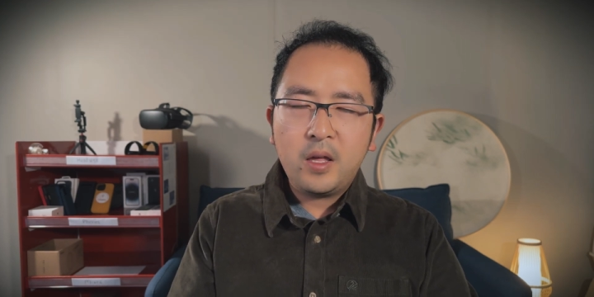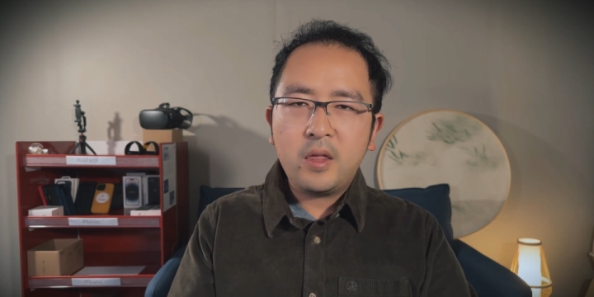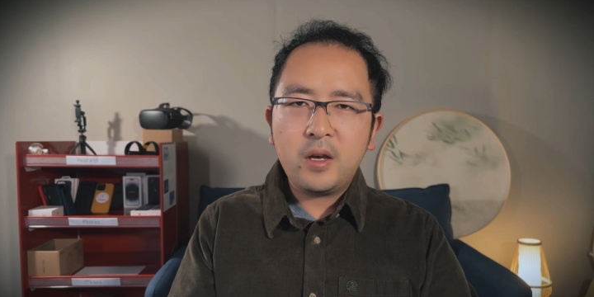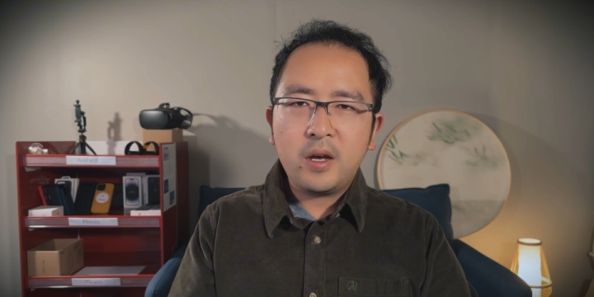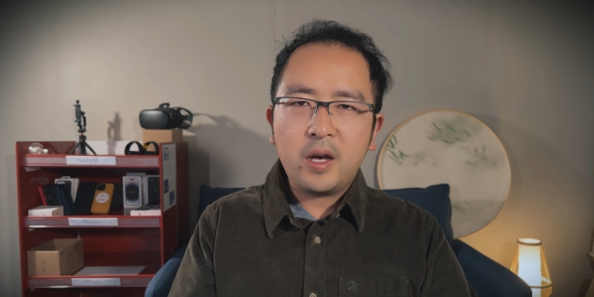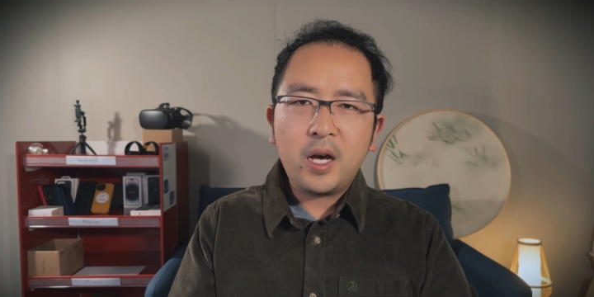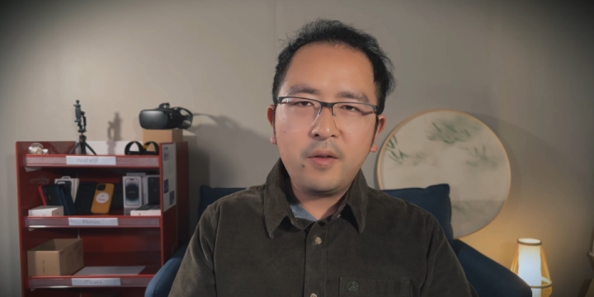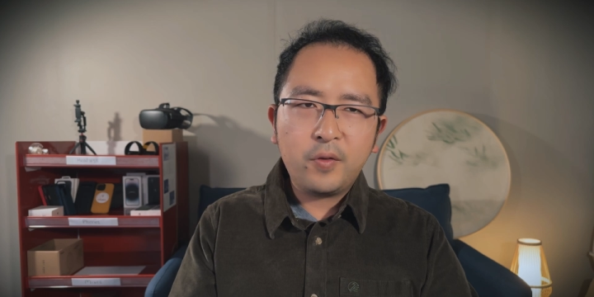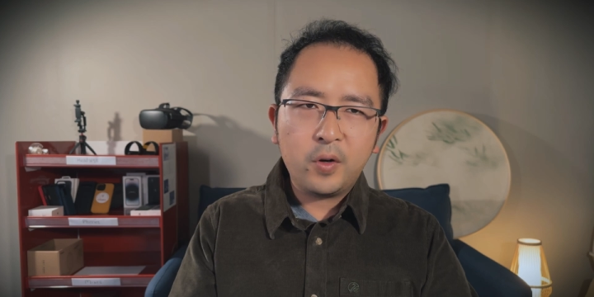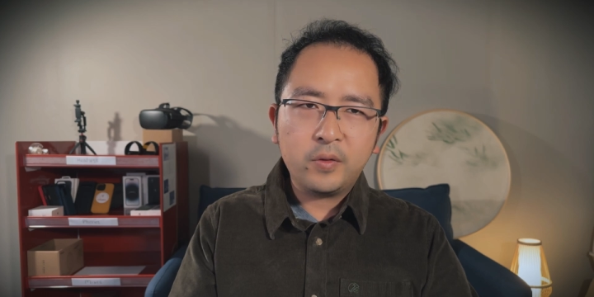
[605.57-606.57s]
The
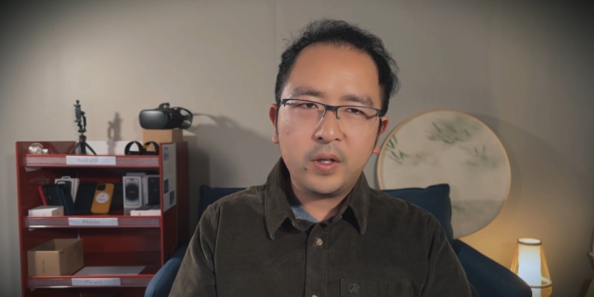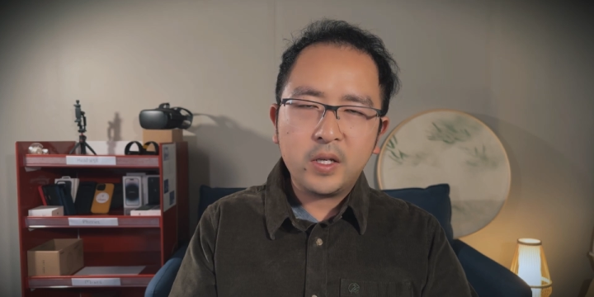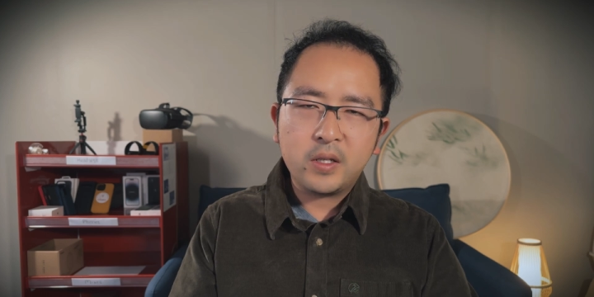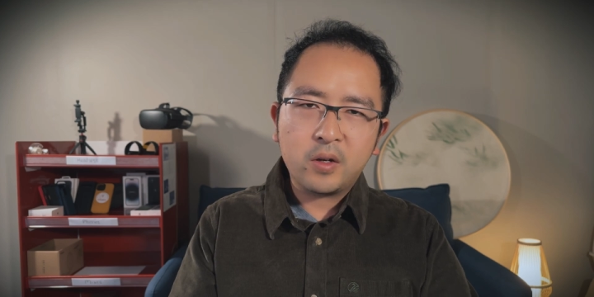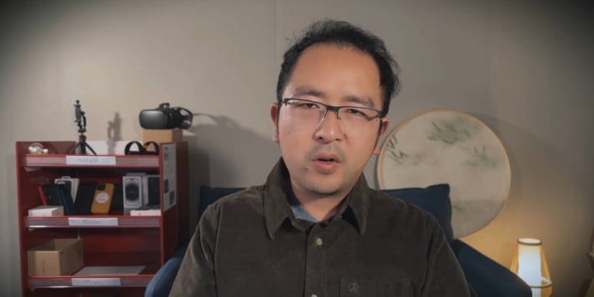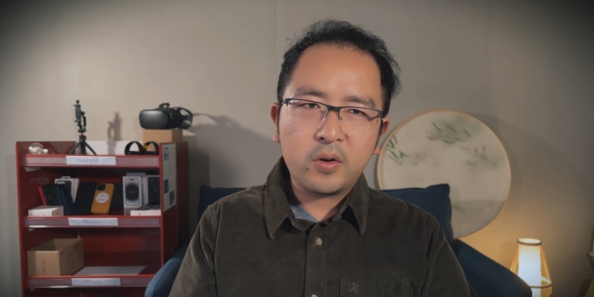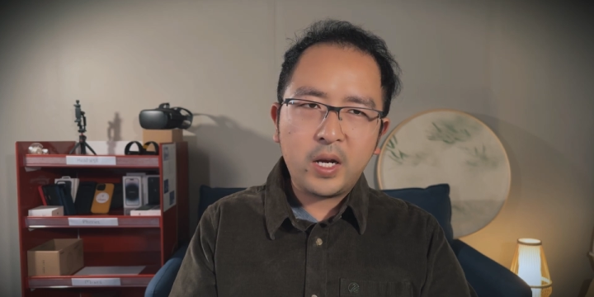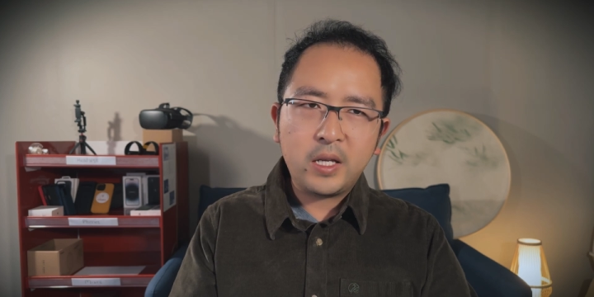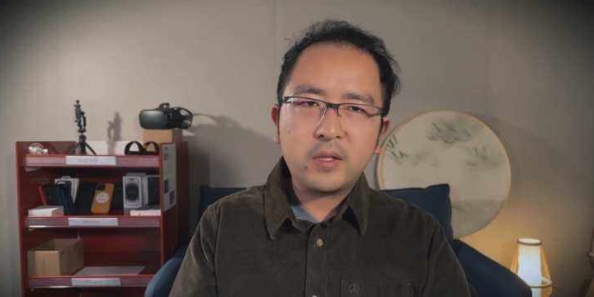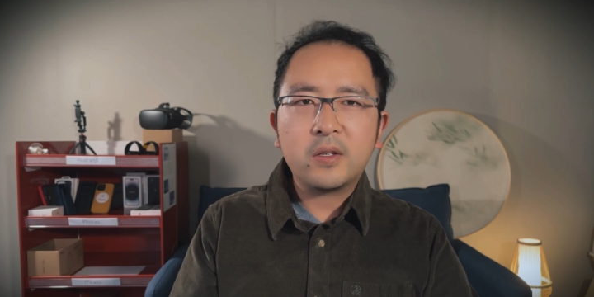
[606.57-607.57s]
iPhone is a
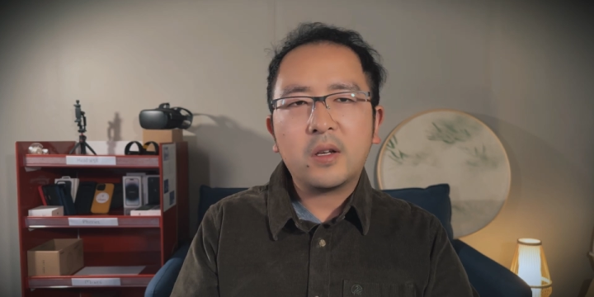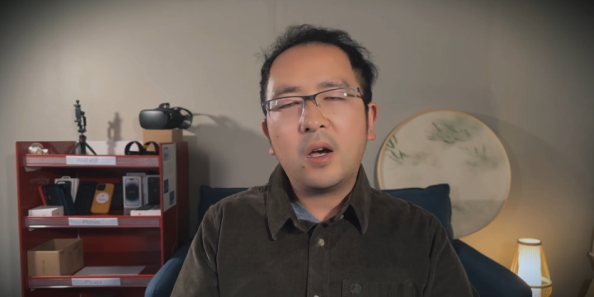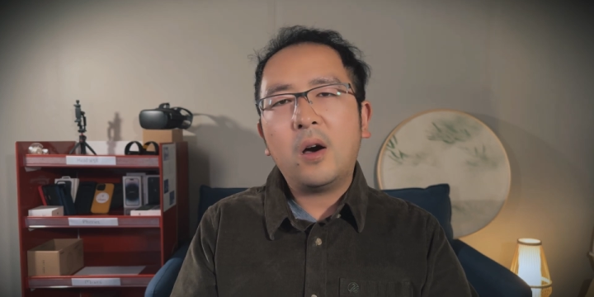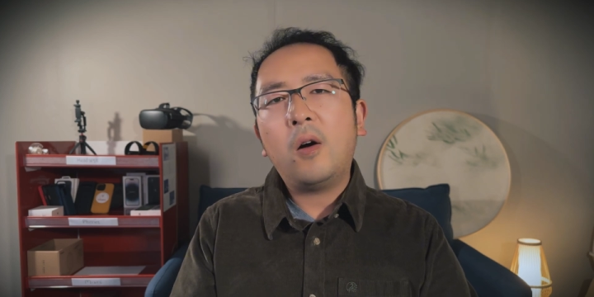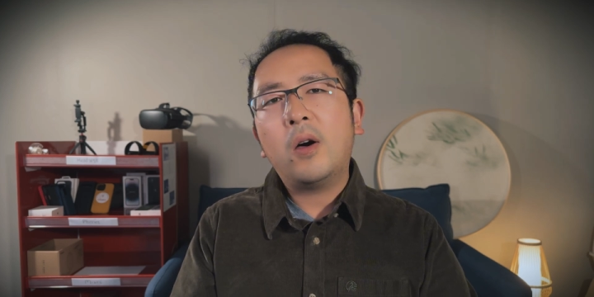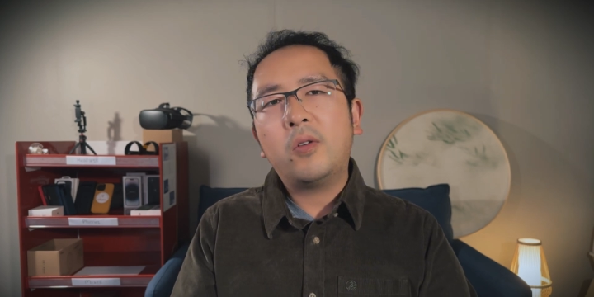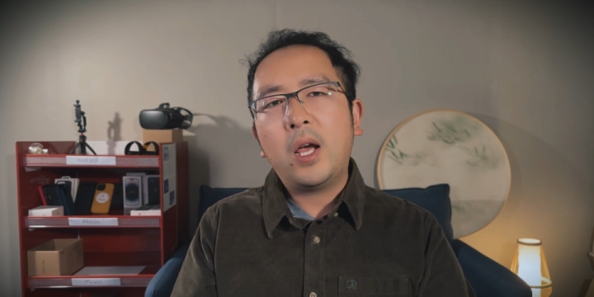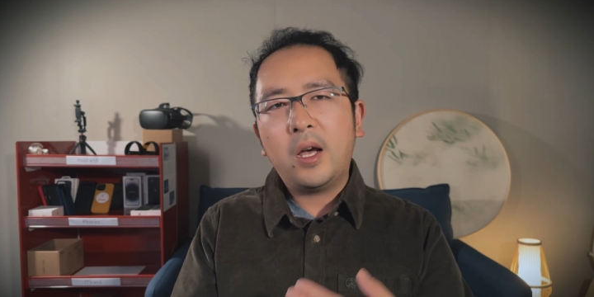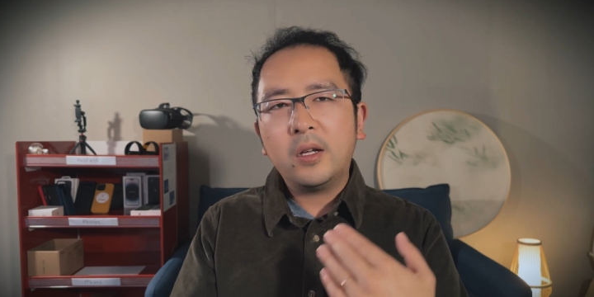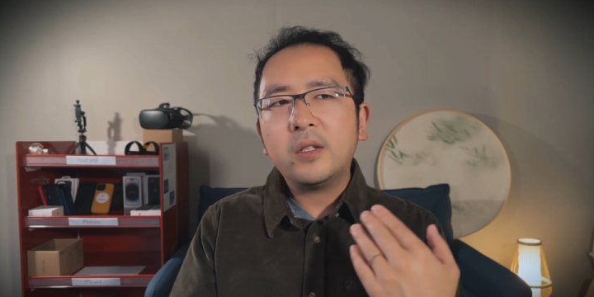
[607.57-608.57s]
great all
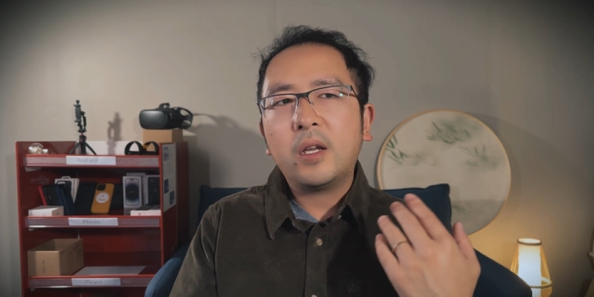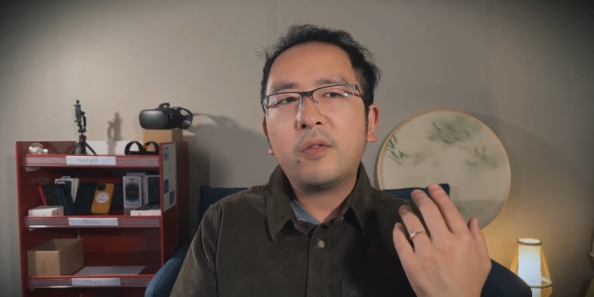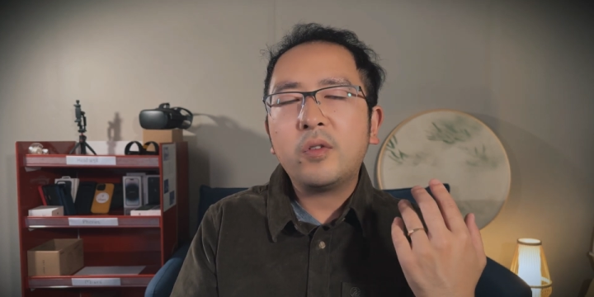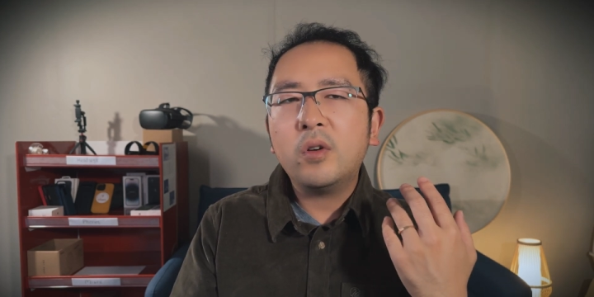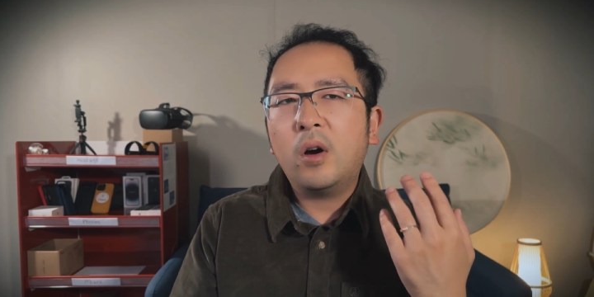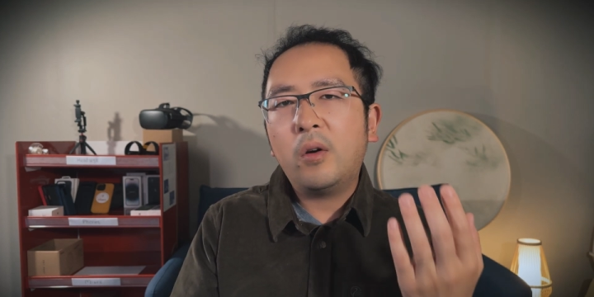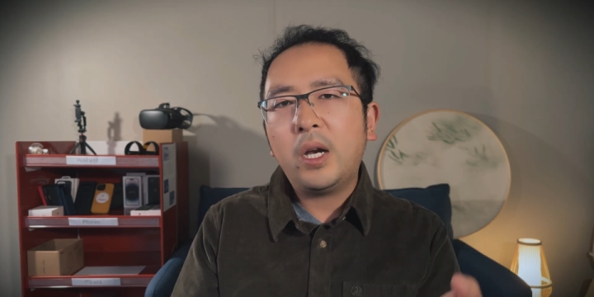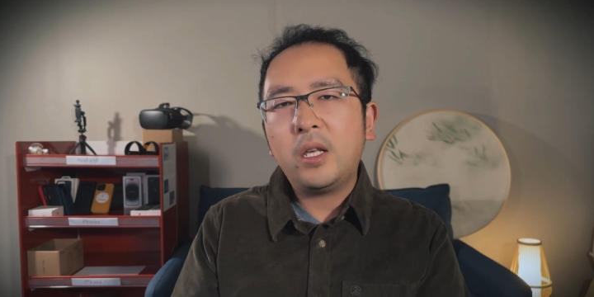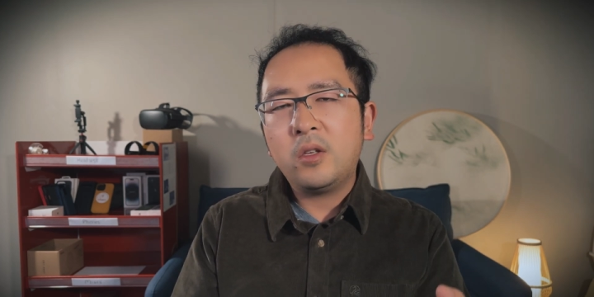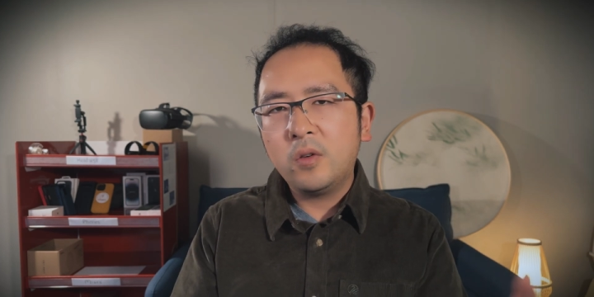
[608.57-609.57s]
around if you're
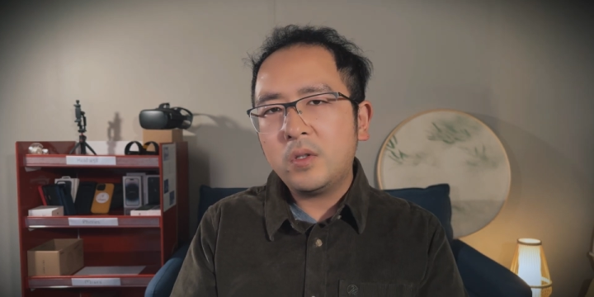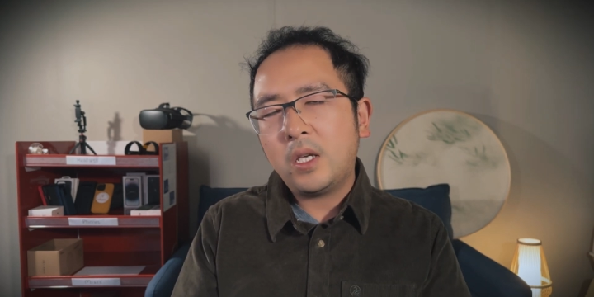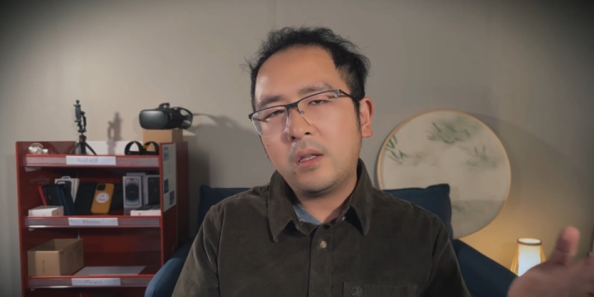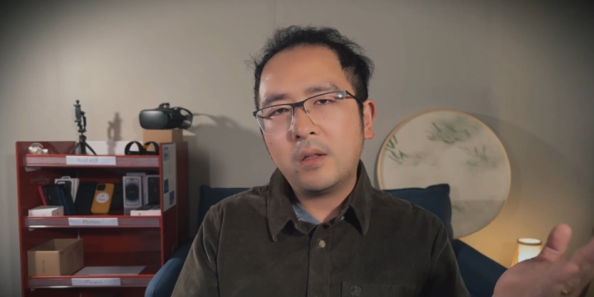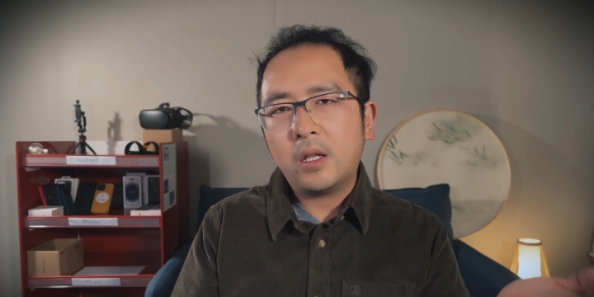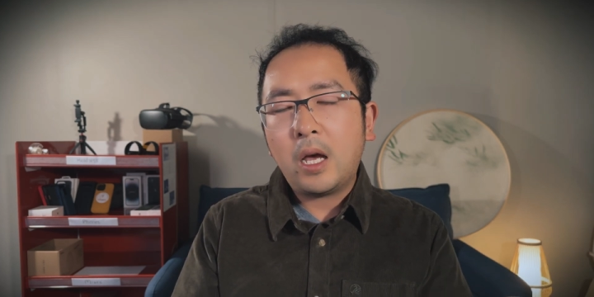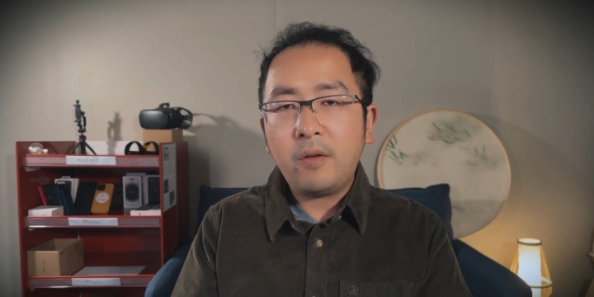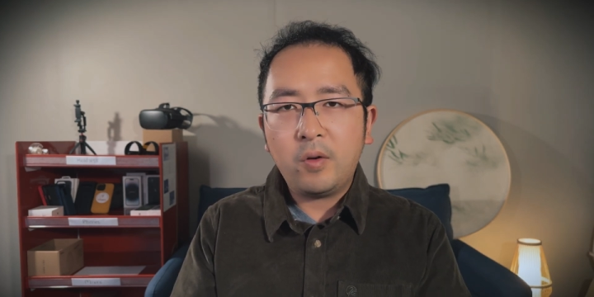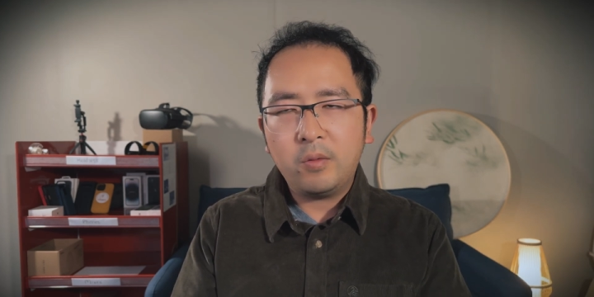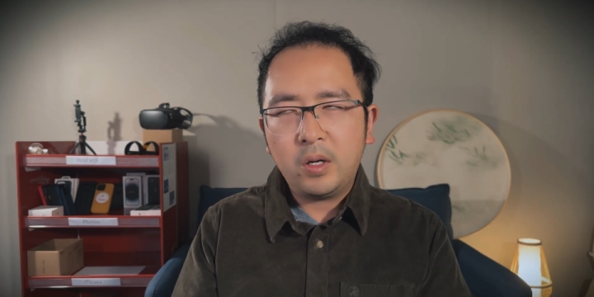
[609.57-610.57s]
already using an iPhone.